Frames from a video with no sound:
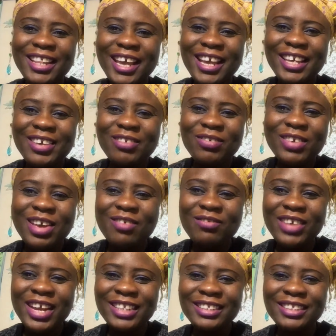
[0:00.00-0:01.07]
Thank you for
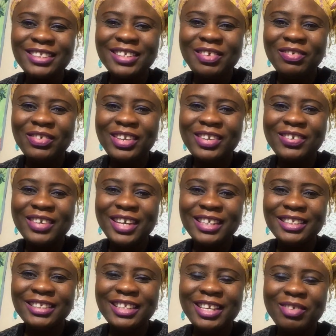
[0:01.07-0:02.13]
inviting your
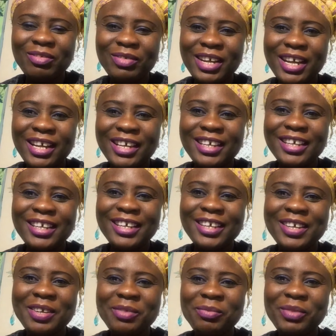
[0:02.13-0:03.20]
followers, Deborah.
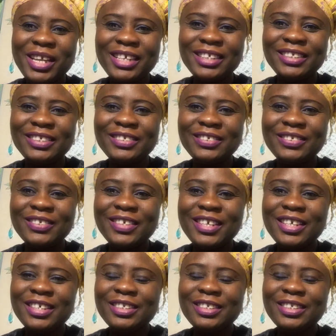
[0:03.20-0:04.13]
God bless you.